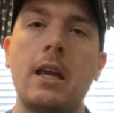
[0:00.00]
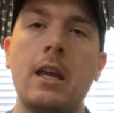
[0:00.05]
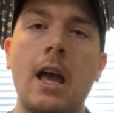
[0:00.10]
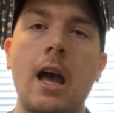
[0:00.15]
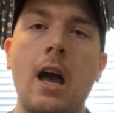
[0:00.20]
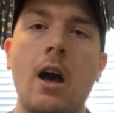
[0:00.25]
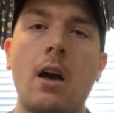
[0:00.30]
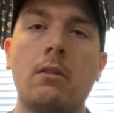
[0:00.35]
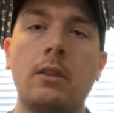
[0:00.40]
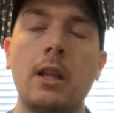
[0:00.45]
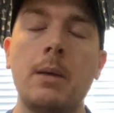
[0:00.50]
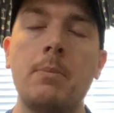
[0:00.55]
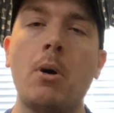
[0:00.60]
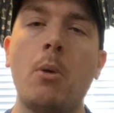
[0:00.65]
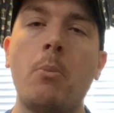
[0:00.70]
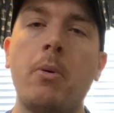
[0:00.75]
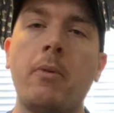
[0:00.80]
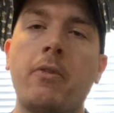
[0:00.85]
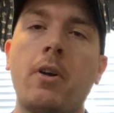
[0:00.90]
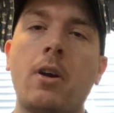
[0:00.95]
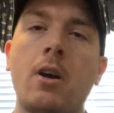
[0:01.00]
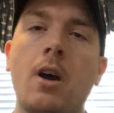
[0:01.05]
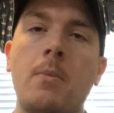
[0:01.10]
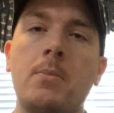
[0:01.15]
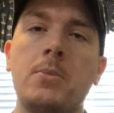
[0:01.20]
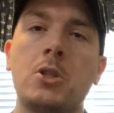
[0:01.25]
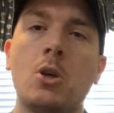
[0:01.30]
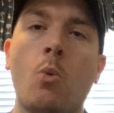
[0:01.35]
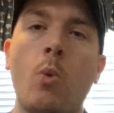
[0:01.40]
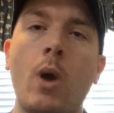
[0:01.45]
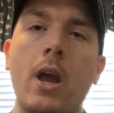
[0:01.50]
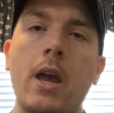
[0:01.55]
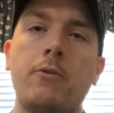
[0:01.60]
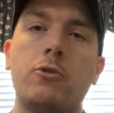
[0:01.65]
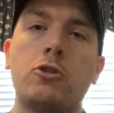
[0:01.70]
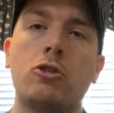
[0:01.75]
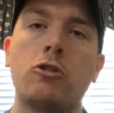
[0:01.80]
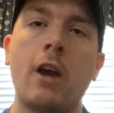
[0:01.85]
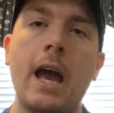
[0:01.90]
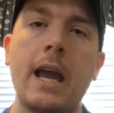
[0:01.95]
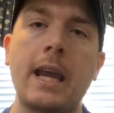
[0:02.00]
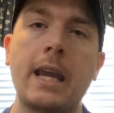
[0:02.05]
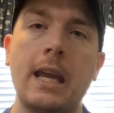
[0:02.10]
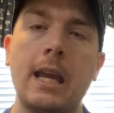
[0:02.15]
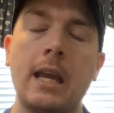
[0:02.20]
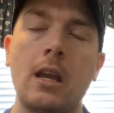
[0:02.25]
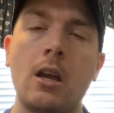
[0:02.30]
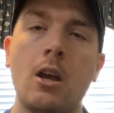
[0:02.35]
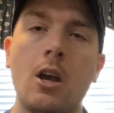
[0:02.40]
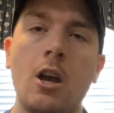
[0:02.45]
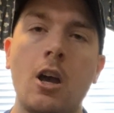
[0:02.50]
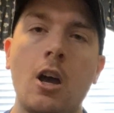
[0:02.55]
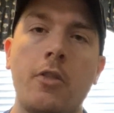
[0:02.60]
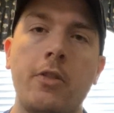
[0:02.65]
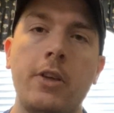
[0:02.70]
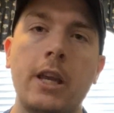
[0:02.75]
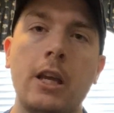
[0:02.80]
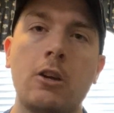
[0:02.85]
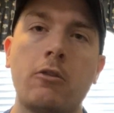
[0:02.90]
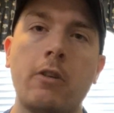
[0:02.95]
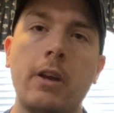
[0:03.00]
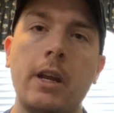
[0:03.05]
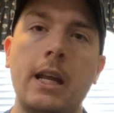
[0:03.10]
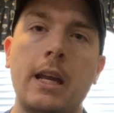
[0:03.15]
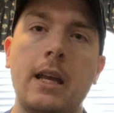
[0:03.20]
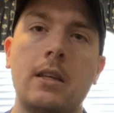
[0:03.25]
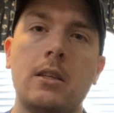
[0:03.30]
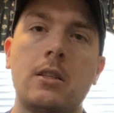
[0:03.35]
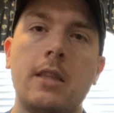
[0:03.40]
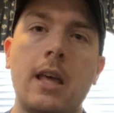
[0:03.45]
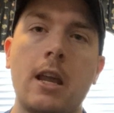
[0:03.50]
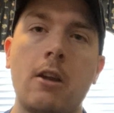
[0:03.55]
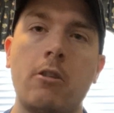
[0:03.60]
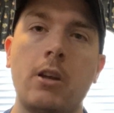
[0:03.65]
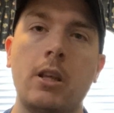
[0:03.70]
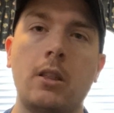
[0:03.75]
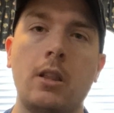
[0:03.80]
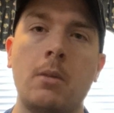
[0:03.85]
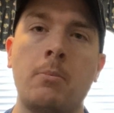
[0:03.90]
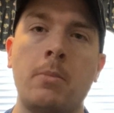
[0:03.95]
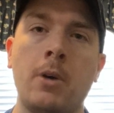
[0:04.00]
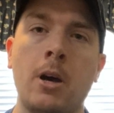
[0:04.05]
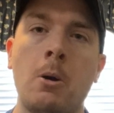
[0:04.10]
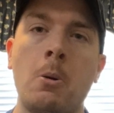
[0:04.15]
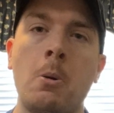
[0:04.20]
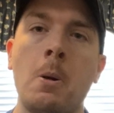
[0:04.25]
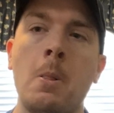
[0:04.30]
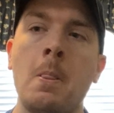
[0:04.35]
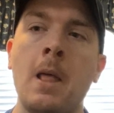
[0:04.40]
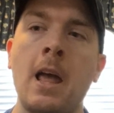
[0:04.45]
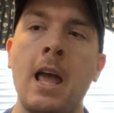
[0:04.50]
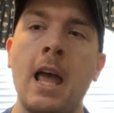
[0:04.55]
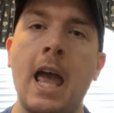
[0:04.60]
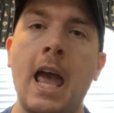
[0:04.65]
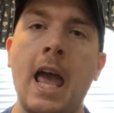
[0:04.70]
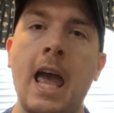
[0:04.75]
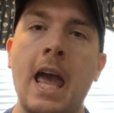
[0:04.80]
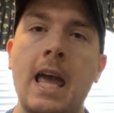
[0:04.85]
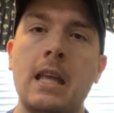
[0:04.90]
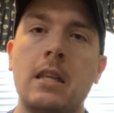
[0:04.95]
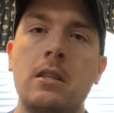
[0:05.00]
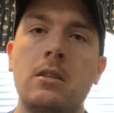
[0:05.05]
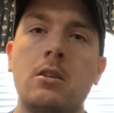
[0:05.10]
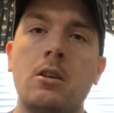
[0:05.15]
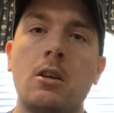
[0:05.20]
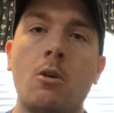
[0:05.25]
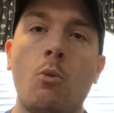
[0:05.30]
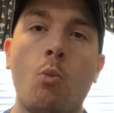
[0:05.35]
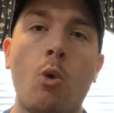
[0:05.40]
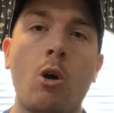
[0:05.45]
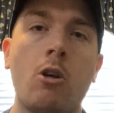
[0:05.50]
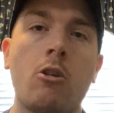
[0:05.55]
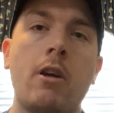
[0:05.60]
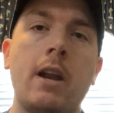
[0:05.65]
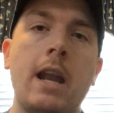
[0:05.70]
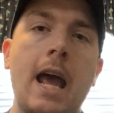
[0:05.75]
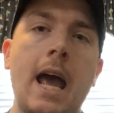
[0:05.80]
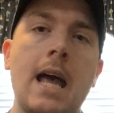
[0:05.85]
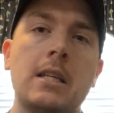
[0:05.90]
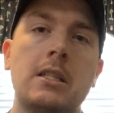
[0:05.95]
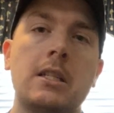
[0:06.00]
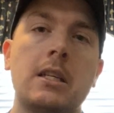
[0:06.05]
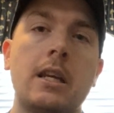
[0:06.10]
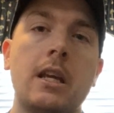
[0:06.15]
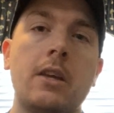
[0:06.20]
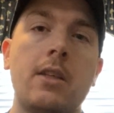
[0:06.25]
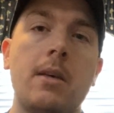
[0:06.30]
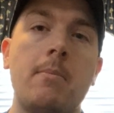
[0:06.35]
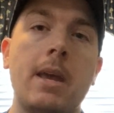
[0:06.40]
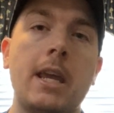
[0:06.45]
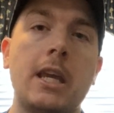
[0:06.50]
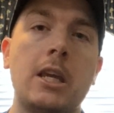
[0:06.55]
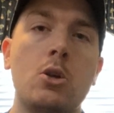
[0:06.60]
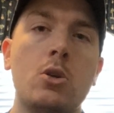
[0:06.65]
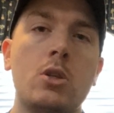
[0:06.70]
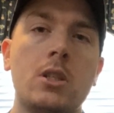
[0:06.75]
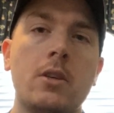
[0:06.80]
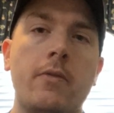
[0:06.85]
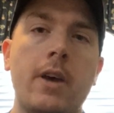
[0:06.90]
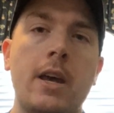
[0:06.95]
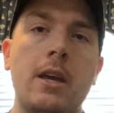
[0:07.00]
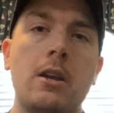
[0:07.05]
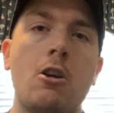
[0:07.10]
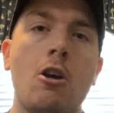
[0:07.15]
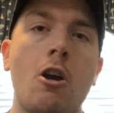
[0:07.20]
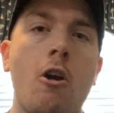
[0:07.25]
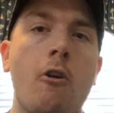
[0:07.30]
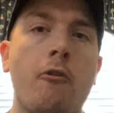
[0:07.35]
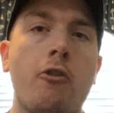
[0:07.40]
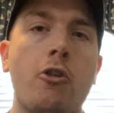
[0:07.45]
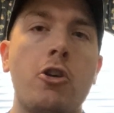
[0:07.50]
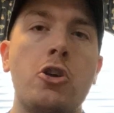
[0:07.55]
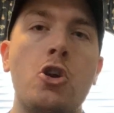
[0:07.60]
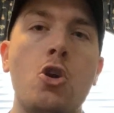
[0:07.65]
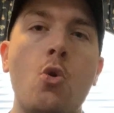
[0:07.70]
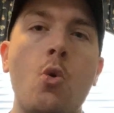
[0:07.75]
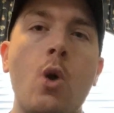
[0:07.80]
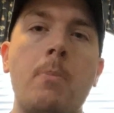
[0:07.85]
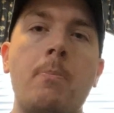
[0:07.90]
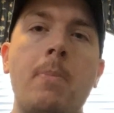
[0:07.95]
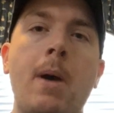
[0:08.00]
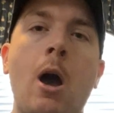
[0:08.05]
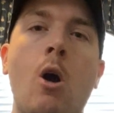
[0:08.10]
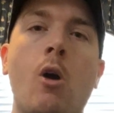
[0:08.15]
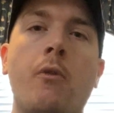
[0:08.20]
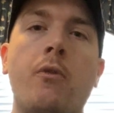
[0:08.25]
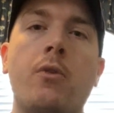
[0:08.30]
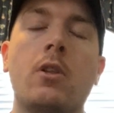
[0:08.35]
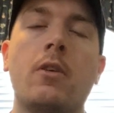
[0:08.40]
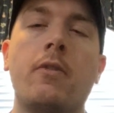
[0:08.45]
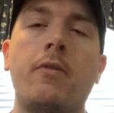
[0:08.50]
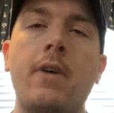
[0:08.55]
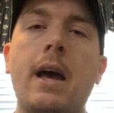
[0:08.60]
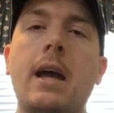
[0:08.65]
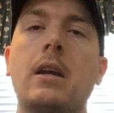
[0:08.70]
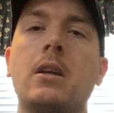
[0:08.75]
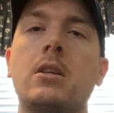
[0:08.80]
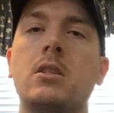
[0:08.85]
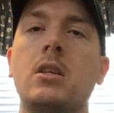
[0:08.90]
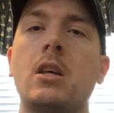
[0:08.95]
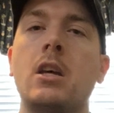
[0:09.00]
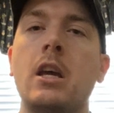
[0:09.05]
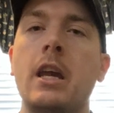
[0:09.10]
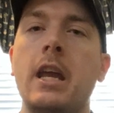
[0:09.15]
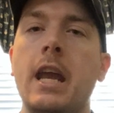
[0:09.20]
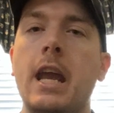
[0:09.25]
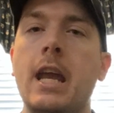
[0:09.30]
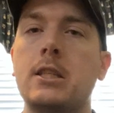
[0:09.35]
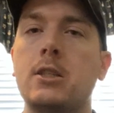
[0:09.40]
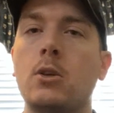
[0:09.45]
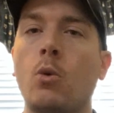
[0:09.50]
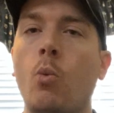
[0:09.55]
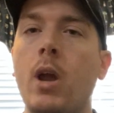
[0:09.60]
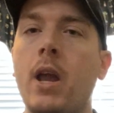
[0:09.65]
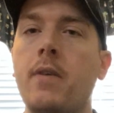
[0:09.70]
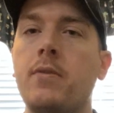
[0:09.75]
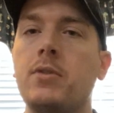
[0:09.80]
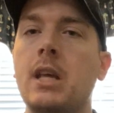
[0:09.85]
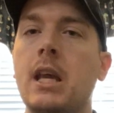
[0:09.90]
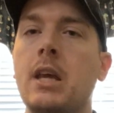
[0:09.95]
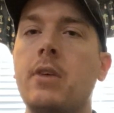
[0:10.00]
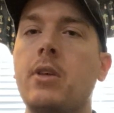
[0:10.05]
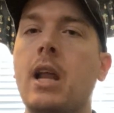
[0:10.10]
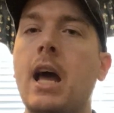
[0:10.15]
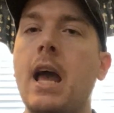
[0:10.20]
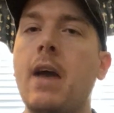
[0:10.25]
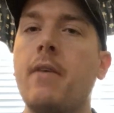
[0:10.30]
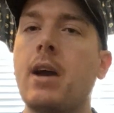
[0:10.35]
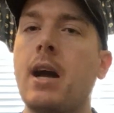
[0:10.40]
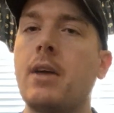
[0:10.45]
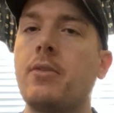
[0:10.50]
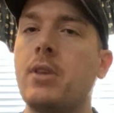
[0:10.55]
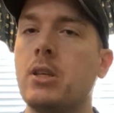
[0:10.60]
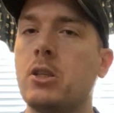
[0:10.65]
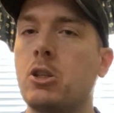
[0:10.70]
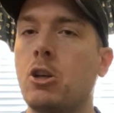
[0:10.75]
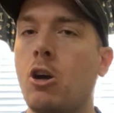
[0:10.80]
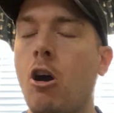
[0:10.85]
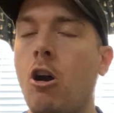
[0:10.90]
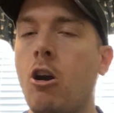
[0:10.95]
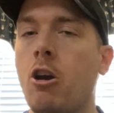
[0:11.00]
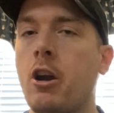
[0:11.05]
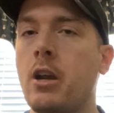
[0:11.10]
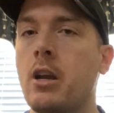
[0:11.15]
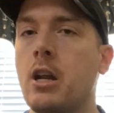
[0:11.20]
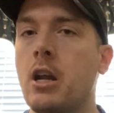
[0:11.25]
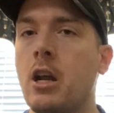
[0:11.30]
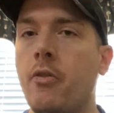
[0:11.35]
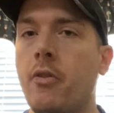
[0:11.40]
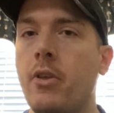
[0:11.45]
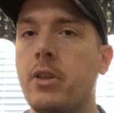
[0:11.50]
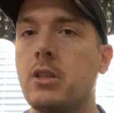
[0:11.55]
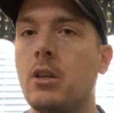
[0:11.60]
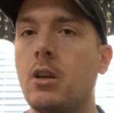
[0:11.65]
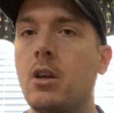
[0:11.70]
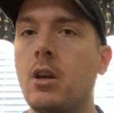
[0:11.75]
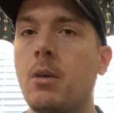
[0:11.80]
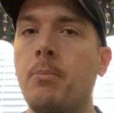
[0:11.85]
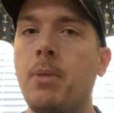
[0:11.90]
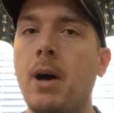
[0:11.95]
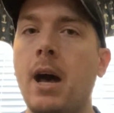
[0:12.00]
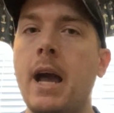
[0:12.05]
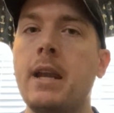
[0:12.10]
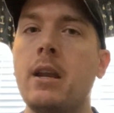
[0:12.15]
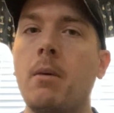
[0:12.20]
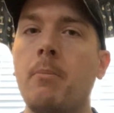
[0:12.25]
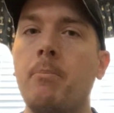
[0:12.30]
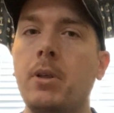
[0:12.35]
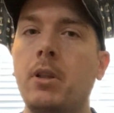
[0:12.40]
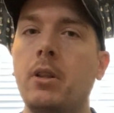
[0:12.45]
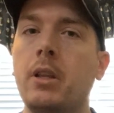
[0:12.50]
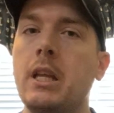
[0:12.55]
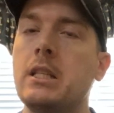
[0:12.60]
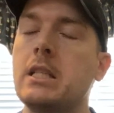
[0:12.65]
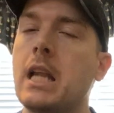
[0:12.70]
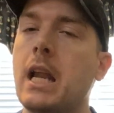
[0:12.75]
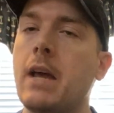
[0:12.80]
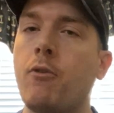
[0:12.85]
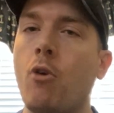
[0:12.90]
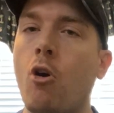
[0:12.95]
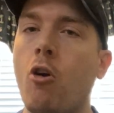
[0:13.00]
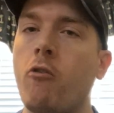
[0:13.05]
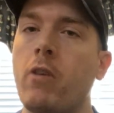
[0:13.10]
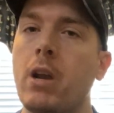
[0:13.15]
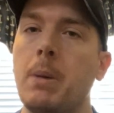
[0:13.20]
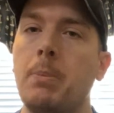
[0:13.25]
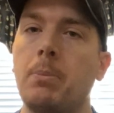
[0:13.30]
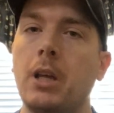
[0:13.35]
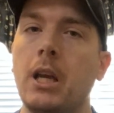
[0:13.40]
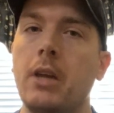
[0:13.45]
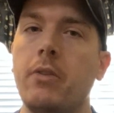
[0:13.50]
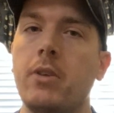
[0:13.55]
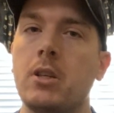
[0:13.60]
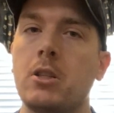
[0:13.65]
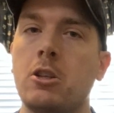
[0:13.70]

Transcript: Limbo becomes a way of tracking the ingredients that are in Limbo, and water on acid can then make use of it for new and powerful effects. It's a way of saying that I have got this card that's going to combine abilities that I've already played this